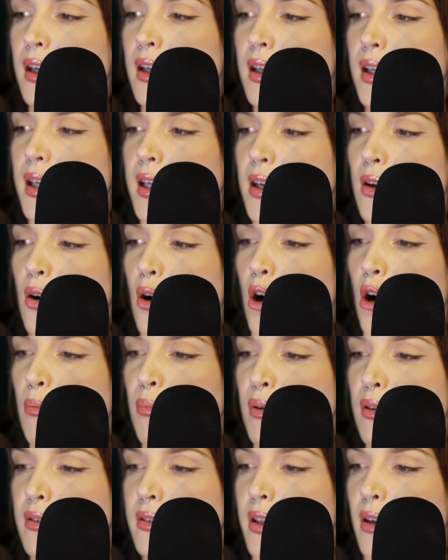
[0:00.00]
he
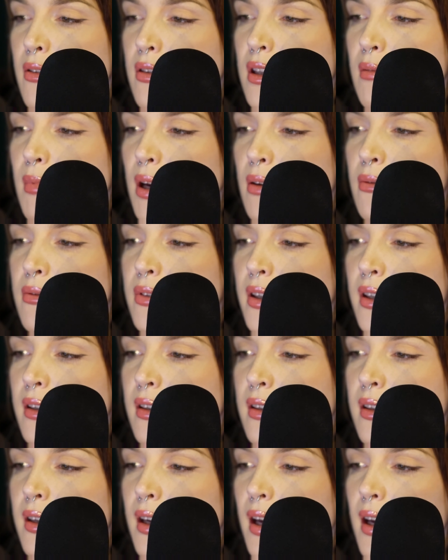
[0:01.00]
hobbled down the mountain
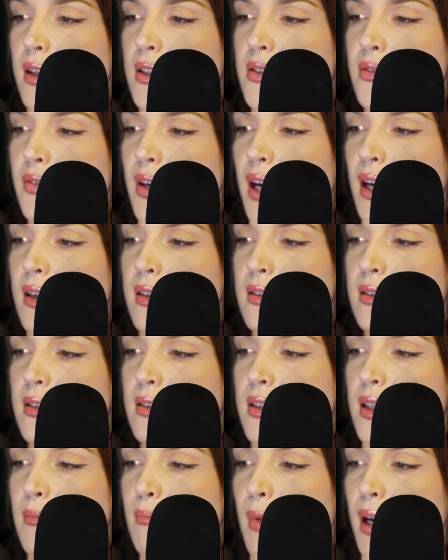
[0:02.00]
as fast as
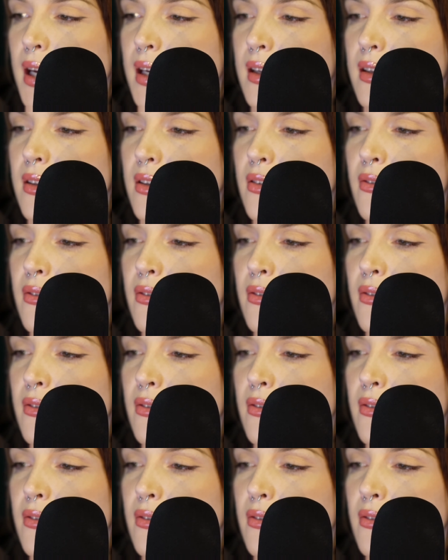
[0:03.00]
he might